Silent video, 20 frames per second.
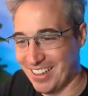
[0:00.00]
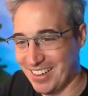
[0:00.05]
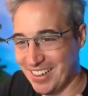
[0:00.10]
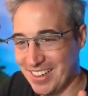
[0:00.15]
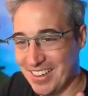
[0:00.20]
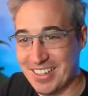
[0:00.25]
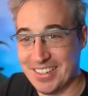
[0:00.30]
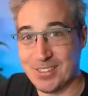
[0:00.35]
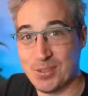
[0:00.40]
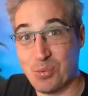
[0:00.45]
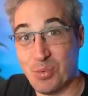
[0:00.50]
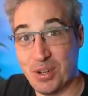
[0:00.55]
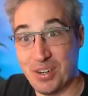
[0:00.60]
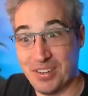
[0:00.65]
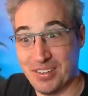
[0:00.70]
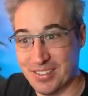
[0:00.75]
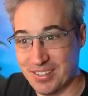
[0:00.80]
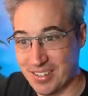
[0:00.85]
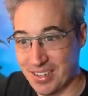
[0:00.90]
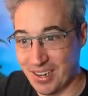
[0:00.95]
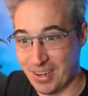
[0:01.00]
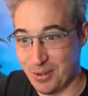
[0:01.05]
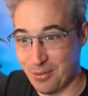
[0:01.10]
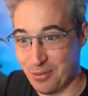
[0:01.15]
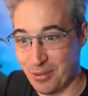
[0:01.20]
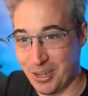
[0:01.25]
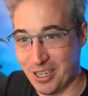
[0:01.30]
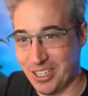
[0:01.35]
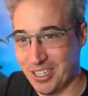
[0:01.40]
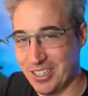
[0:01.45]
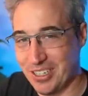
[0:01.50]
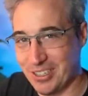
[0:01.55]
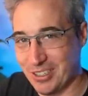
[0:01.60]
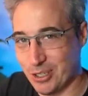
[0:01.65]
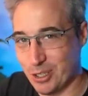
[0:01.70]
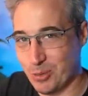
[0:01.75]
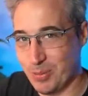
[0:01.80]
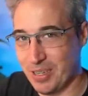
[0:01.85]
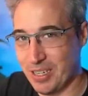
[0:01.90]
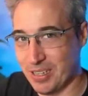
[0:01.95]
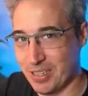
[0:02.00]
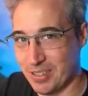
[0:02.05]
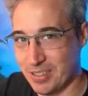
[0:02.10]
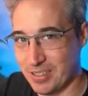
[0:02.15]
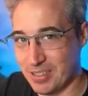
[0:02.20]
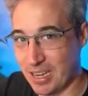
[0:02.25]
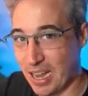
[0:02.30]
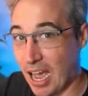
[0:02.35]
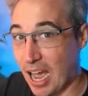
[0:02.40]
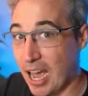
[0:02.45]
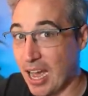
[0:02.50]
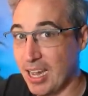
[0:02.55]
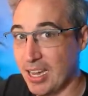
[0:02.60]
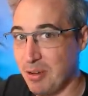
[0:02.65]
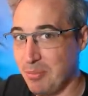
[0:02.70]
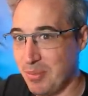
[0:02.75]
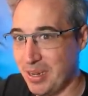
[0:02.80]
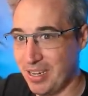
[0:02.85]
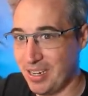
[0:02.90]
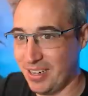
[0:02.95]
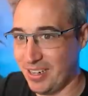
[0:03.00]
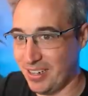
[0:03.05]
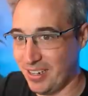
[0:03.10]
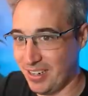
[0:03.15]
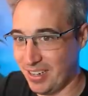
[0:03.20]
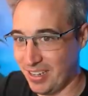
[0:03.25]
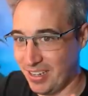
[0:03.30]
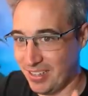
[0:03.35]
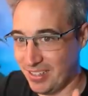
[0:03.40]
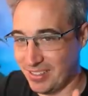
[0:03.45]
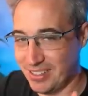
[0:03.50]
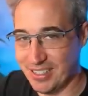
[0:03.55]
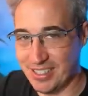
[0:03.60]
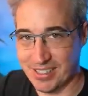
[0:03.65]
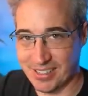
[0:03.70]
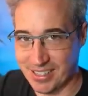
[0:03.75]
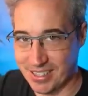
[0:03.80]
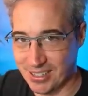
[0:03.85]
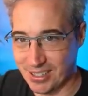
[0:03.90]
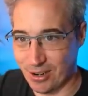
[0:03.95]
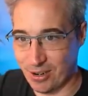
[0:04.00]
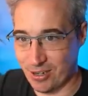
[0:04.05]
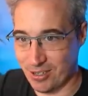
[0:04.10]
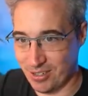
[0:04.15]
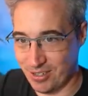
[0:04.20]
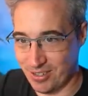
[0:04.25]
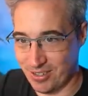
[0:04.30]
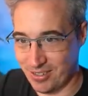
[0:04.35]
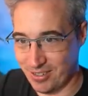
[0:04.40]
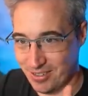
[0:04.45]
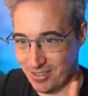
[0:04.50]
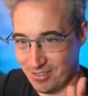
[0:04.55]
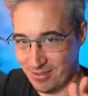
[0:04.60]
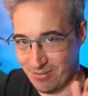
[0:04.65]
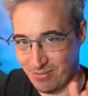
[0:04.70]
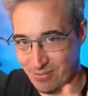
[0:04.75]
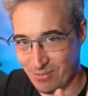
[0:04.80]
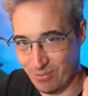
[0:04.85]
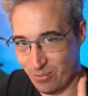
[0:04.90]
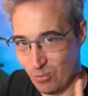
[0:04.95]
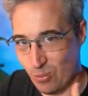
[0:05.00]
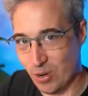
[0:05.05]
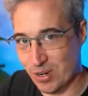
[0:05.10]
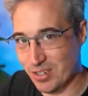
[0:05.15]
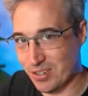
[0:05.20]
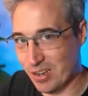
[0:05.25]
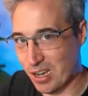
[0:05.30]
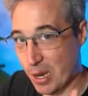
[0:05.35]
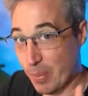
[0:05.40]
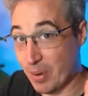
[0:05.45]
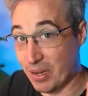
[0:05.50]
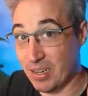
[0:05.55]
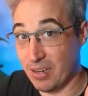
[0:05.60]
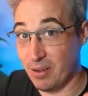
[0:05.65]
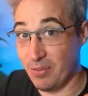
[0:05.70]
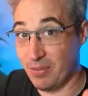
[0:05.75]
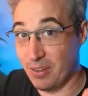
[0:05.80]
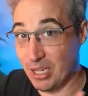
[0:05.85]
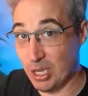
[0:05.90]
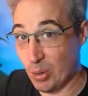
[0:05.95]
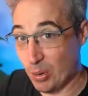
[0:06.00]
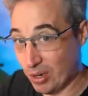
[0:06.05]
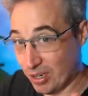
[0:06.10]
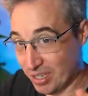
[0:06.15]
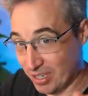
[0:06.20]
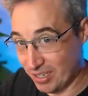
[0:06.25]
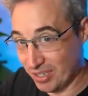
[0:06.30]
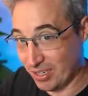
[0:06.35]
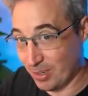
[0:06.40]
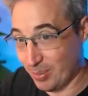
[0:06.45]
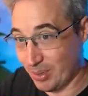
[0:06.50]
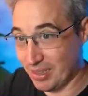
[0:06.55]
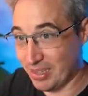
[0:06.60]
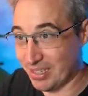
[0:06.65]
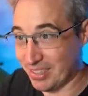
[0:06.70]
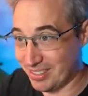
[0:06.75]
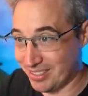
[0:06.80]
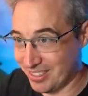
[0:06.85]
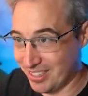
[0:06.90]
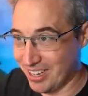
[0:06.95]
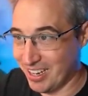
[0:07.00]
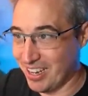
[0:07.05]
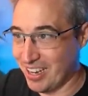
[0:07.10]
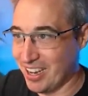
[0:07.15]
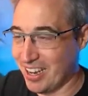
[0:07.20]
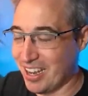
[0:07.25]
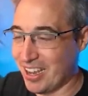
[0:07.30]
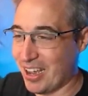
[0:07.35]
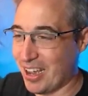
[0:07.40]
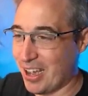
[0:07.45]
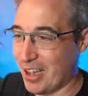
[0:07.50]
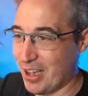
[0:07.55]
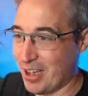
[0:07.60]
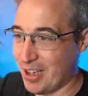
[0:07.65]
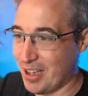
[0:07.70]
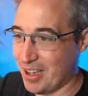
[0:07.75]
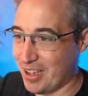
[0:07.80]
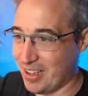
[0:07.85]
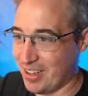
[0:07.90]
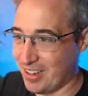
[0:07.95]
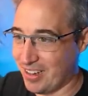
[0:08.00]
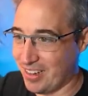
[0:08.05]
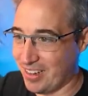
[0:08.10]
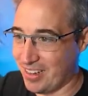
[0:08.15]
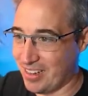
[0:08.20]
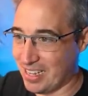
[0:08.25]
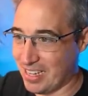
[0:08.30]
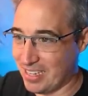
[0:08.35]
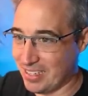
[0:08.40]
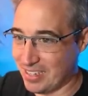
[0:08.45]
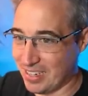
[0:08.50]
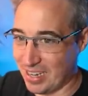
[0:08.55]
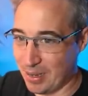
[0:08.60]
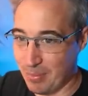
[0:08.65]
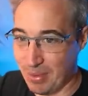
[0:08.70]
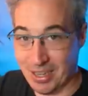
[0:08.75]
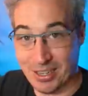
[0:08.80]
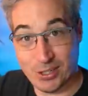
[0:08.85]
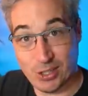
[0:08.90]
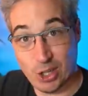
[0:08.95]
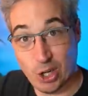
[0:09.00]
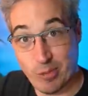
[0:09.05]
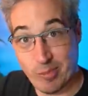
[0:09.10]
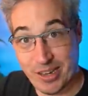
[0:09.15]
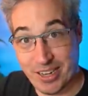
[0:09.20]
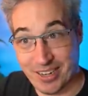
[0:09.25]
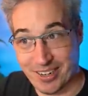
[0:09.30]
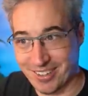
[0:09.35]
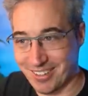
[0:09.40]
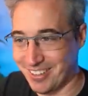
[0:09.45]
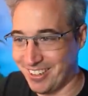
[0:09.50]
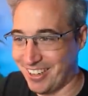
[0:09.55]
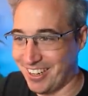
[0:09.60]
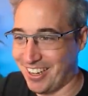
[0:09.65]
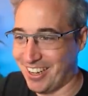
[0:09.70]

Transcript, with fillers: this one's kind of funny just because I made a CSS art one time. I did a video on it, it'll be linked, uh, that I made a snowman.